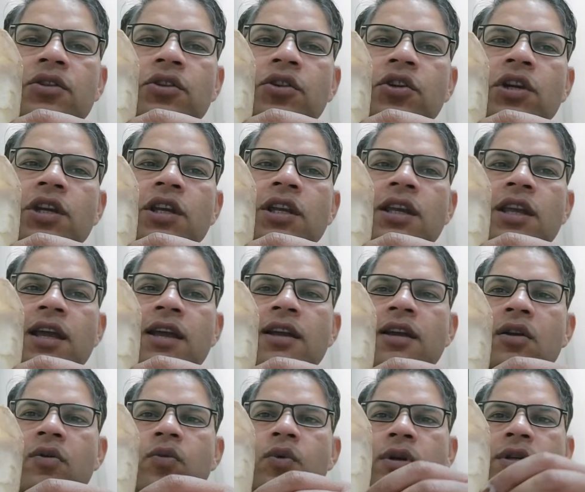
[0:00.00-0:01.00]
Three
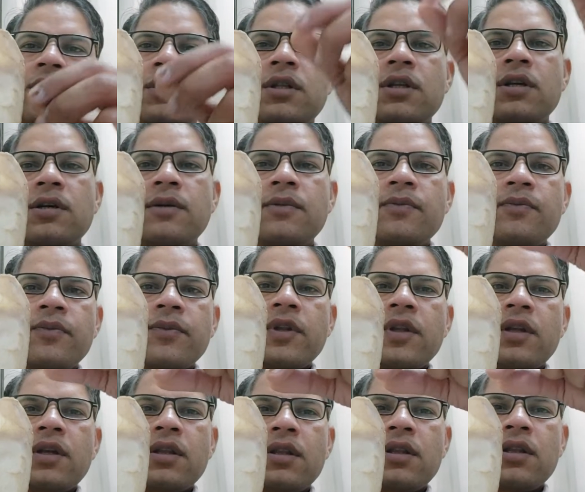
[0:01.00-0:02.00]
angle was there:
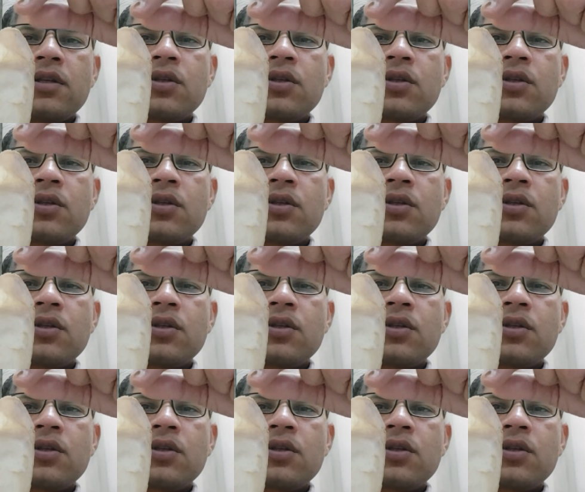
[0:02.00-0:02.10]
the